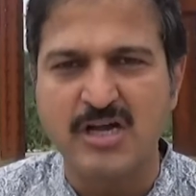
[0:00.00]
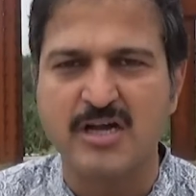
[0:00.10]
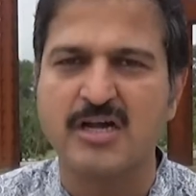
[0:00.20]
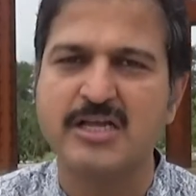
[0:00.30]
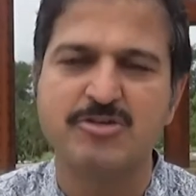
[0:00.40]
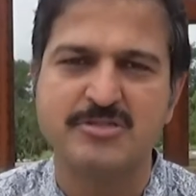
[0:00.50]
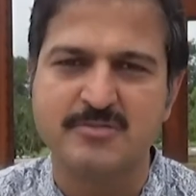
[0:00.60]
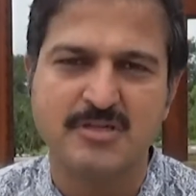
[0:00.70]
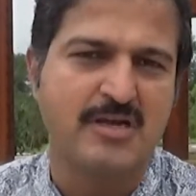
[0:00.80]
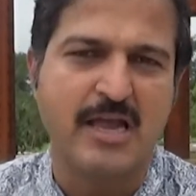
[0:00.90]
or iOS
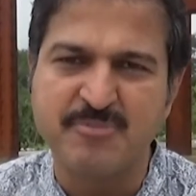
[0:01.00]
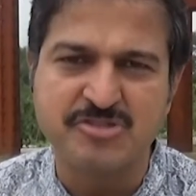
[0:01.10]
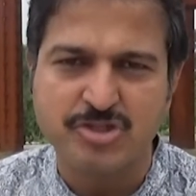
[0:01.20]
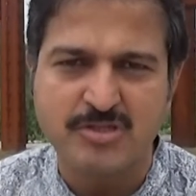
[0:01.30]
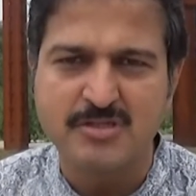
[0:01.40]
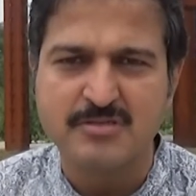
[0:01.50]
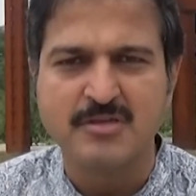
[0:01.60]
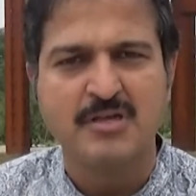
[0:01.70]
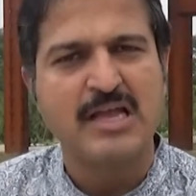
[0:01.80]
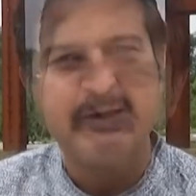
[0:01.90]
uh, App Store
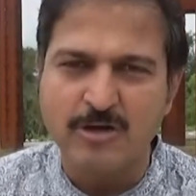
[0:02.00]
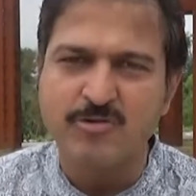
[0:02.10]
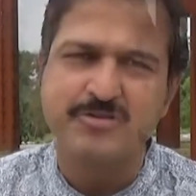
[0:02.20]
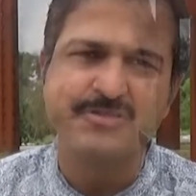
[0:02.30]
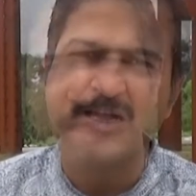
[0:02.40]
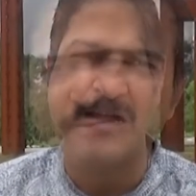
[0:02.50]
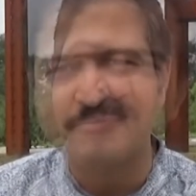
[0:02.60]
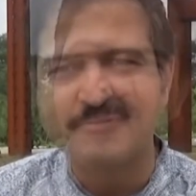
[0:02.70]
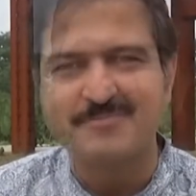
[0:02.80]
and download the app.